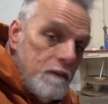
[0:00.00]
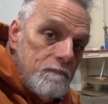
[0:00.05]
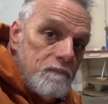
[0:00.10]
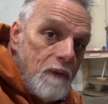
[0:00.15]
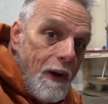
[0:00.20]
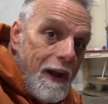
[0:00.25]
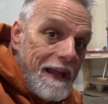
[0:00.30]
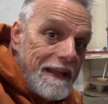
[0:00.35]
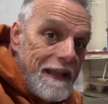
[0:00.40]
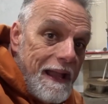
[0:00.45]

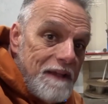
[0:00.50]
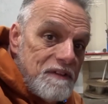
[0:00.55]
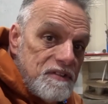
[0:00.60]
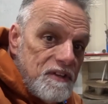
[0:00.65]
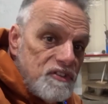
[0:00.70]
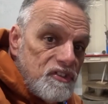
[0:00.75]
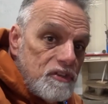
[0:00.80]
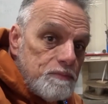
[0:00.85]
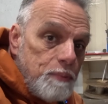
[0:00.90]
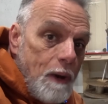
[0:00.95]
All right, guys,
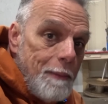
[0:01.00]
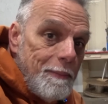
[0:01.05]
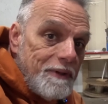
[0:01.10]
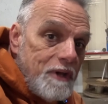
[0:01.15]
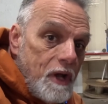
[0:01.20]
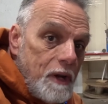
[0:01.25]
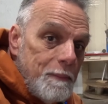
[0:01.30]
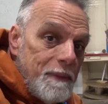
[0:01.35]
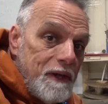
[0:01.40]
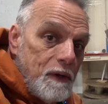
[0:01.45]
this is probably
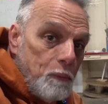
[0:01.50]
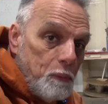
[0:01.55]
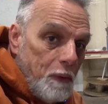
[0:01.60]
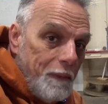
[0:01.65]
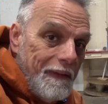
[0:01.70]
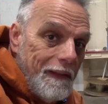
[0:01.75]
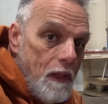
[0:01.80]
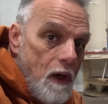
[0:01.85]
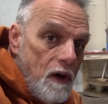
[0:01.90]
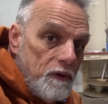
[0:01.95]
going to be a
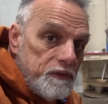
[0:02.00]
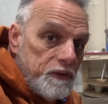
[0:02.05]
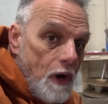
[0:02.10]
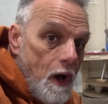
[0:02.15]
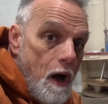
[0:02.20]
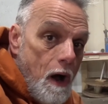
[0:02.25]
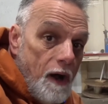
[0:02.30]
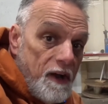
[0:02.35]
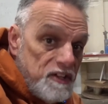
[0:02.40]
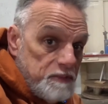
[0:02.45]
really long
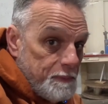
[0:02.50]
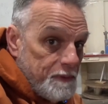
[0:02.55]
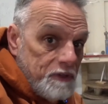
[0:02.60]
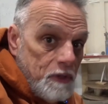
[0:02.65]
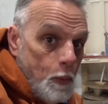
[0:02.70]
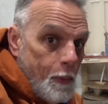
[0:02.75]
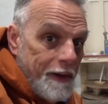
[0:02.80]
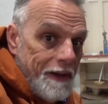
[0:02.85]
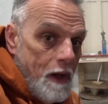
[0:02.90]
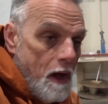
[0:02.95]
draw. It's been
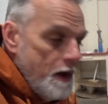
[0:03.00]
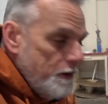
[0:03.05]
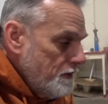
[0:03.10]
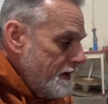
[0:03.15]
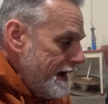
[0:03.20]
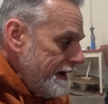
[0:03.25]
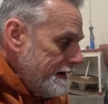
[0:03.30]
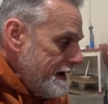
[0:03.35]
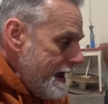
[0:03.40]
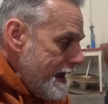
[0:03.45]
going on
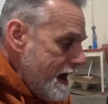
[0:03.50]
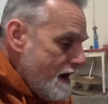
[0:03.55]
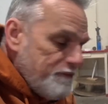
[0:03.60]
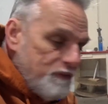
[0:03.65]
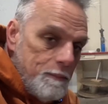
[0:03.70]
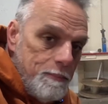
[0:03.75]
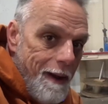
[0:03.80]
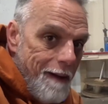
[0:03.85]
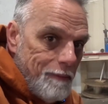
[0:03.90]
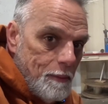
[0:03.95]
right now
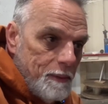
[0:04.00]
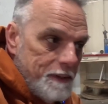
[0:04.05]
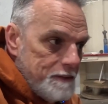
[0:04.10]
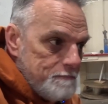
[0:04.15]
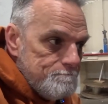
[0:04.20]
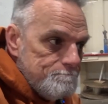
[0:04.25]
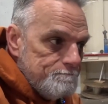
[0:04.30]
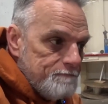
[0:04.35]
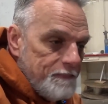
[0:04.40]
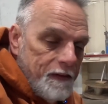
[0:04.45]
for probably
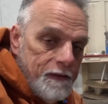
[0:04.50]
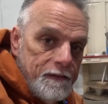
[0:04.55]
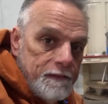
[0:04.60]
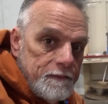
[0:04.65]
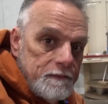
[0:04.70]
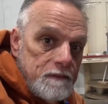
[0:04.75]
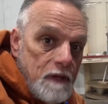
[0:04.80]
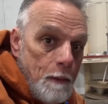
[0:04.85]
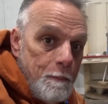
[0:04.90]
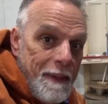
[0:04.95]

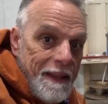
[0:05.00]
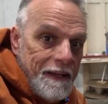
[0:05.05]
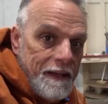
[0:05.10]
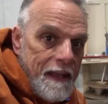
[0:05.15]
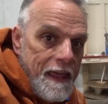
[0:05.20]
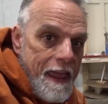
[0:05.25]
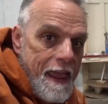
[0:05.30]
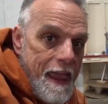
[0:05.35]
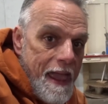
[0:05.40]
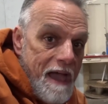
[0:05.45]
a minute and
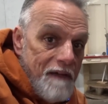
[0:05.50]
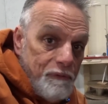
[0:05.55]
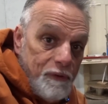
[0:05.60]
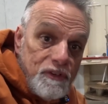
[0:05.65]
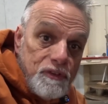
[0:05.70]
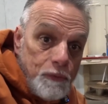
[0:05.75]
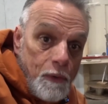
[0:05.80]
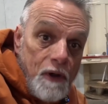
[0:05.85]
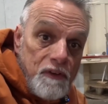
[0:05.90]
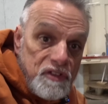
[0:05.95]
a half,
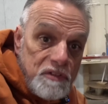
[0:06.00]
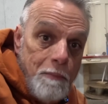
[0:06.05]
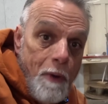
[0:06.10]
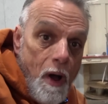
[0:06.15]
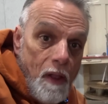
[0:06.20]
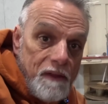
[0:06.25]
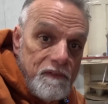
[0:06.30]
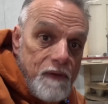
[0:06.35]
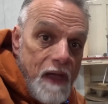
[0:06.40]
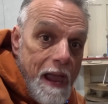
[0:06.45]
which on a
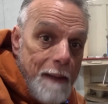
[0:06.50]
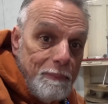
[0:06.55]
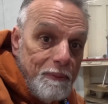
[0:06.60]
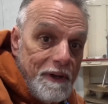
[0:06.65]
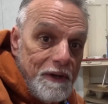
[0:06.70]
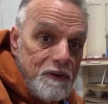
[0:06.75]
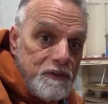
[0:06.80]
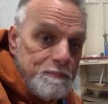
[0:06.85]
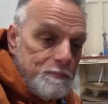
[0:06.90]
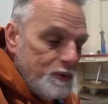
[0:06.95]
small
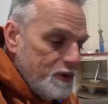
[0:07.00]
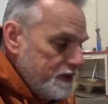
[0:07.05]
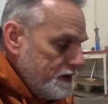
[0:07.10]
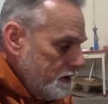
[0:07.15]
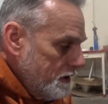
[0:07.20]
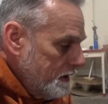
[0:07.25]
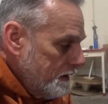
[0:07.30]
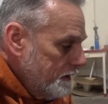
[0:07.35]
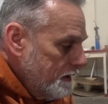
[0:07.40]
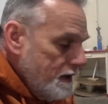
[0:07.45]
evaporator is pretty
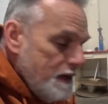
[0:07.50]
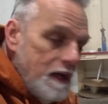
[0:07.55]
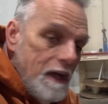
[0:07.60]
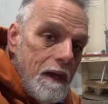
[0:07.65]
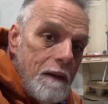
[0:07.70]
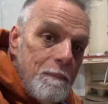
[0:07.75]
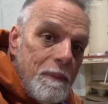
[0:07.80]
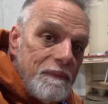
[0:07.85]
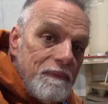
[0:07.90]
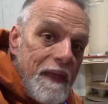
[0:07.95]
good.
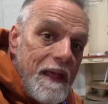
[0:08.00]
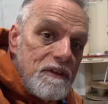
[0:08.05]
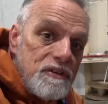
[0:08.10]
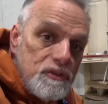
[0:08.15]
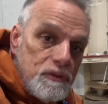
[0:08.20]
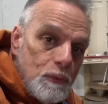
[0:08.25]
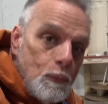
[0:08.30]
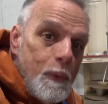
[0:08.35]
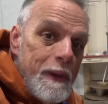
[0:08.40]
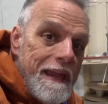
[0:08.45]
But that
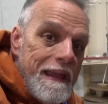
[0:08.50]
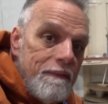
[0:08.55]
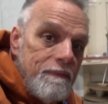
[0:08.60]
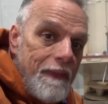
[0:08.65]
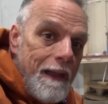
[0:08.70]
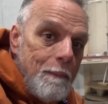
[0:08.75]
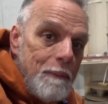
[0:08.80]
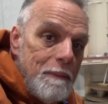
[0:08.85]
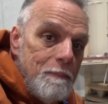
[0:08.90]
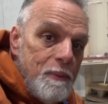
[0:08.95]
sweet
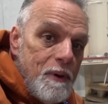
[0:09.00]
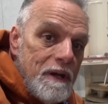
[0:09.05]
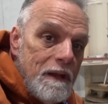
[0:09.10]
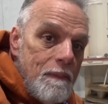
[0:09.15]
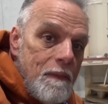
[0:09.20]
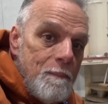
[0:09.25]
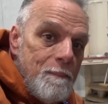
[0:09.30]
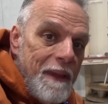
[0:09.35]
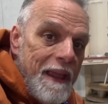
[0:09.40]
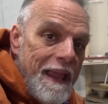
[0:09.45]
that we put in
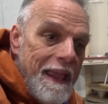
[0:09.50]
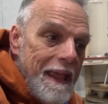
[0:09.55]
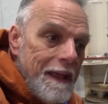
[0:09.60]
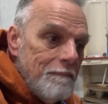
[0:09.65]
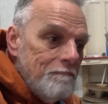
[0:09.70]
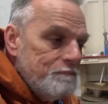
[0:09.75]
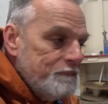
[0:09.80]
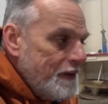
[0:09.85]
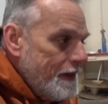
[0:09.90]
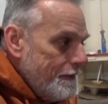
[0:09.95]
the
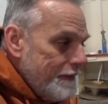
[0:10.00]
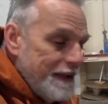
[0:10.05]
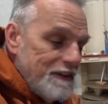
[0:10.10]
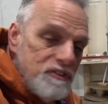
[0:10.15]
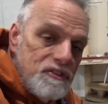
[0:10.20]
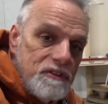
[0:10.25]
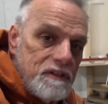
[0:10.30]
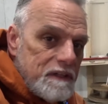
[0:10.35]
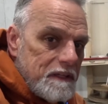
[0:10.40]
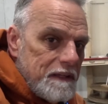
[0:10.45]
pan,
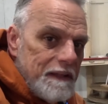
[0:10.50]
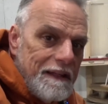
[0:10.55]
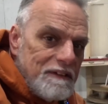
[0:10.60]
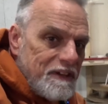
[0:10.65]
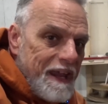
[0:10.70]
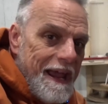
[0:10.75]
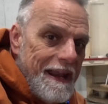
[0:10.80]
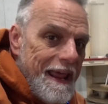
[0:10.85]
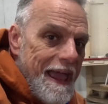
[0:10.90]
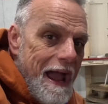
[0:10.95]
that's
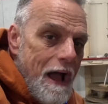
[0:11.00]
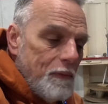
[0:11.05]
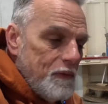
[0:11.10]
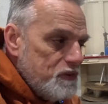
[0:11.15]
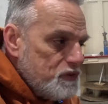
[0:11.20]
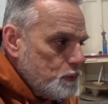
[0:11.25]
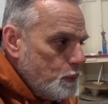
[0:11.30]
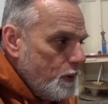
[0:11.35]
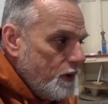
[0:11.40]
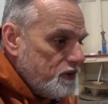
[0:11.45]
kind of how
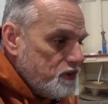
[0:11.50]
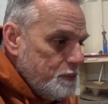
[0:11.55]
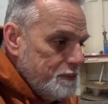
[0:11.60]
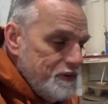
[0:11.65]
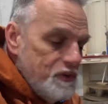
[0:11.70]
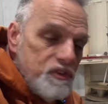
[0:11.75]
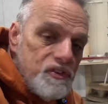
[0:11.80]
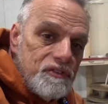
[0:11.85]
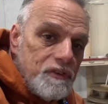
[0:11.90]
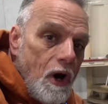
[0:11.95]
this works. When
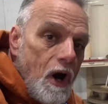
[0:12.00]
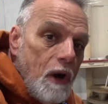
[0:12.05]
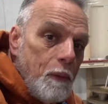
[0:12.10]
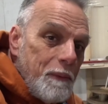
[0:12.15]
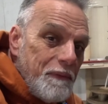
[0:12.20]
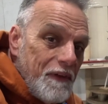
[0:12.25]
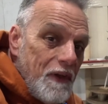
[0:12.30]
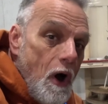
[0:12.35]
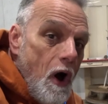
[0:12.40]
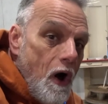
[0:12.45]
you start
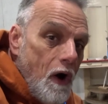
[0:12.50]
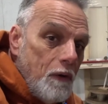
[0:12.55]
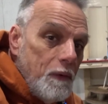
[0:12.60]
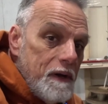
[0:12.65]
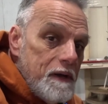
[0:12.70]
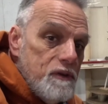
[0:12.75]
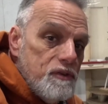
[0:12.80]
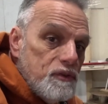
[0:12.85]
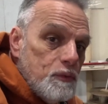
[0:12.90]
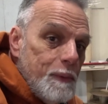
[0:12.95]
with an
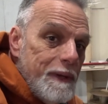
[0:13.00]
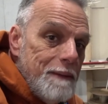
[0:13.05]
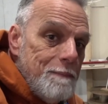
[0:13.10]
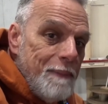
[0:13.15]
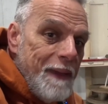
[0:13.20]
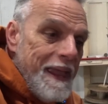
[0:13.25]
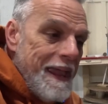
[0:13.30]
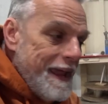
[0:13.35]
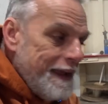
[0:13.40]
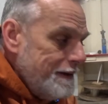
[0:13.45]
already sweet
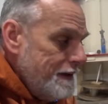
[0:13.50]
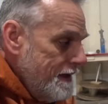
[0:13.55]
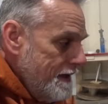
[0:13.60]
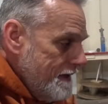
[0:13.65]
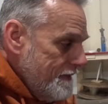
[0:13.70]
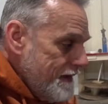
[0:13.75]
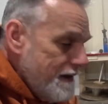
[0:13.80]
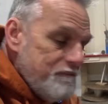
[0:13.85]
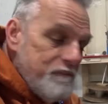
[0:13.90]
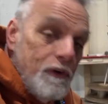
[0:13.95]
pan,
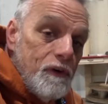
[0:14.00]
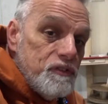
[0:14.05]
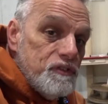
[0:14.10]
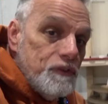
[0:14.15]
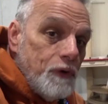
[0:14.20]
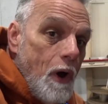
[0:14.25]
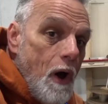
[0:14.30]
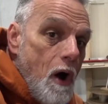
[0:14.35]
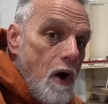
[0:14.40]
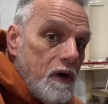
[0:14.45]
that first
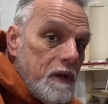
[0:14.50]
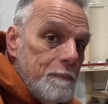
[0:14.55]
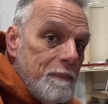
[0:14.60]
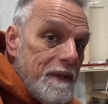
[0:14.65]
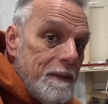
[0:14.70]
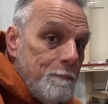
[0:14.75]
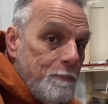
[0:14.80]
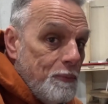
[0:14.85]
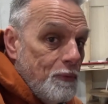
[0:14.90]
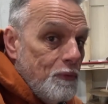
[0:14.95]
draw can
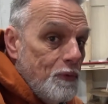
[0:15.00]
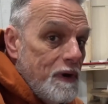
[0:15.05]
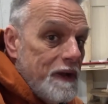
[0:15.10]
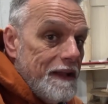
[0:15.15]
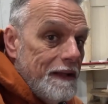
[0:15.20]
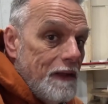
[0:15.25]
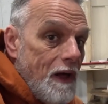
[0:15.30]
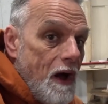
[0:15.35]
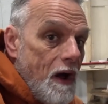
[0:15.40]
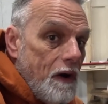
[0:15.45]
be pretty
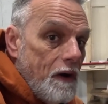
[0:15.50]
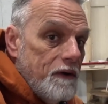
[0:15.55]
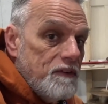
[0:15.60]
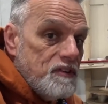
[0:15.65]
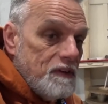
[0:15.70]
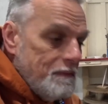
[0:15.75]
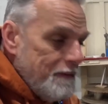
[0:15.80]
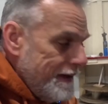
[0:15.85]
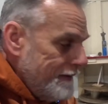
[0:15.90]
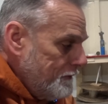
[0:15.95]
large,
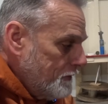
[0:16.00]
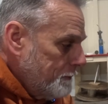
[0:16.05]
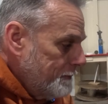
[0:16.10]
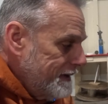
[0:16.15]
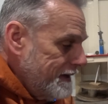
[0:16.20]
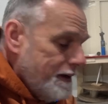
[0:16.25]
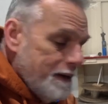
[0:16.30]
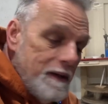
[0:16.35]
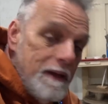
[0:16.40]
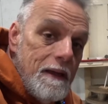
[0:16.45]
and then there'll
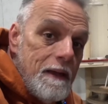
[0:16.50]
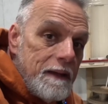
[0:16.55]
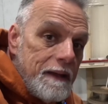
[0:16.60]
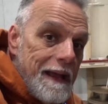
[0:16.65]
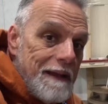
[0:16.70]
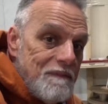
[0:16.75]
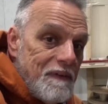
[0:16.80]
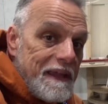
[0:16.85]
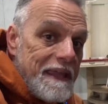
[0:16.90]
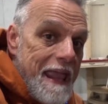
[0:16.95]
be a kind
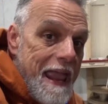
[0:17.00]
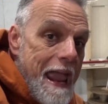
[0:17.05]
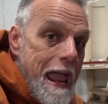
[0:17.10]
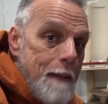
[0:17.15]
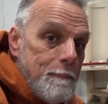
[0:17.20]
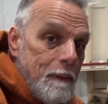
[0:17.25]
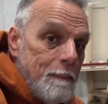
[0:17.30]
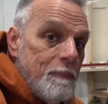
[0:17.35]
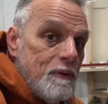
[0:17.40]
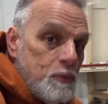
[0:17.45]
of a
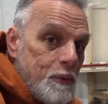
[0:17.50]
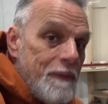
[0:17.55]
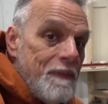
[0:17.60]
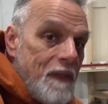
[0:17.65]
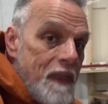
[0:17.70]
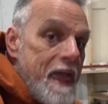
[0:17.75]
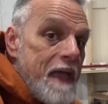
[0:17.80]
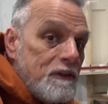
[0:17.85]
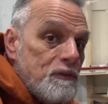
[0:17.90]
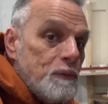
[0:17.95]
gap in between the
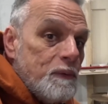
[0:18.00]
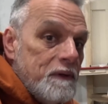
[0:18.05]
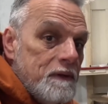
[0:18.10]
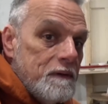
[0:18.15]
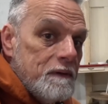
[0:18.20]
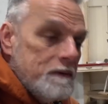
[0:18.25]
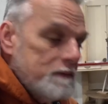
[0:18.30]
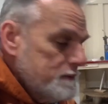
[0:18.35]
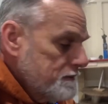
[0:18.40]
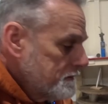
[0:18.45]
next one.
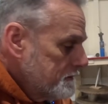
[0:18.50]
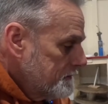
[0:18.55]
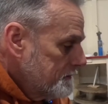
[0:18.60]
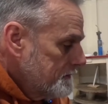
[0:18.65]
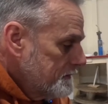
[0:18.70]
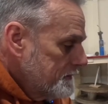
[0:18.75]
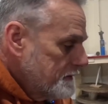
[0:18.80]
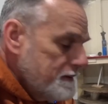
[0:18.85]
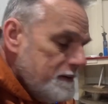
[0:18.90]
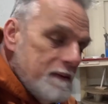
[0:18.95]

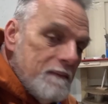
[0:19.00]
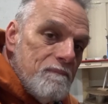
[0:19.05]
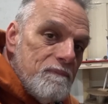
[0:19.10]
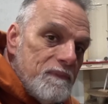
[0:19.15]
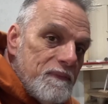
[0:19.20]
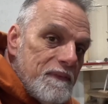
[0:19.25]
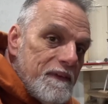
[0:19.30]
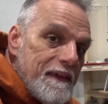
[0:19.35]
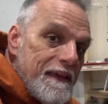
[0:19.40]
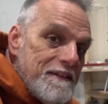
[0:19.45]

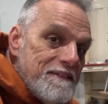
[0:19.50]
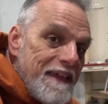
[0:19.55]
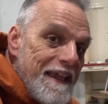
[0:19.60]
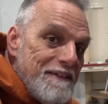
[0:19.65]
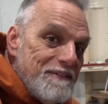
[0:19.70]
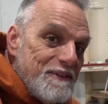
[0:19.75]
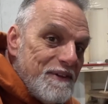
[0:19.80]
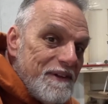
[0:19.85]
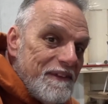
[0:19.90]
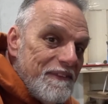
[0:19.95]
It
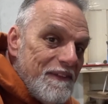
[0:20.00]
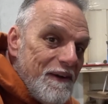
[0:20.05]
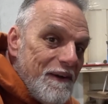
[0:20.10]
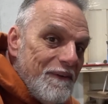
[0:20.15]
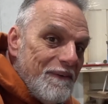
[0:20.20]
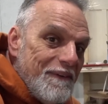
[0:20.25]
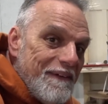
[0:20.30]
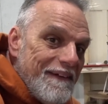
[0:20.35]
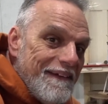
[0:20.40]
tastes good though.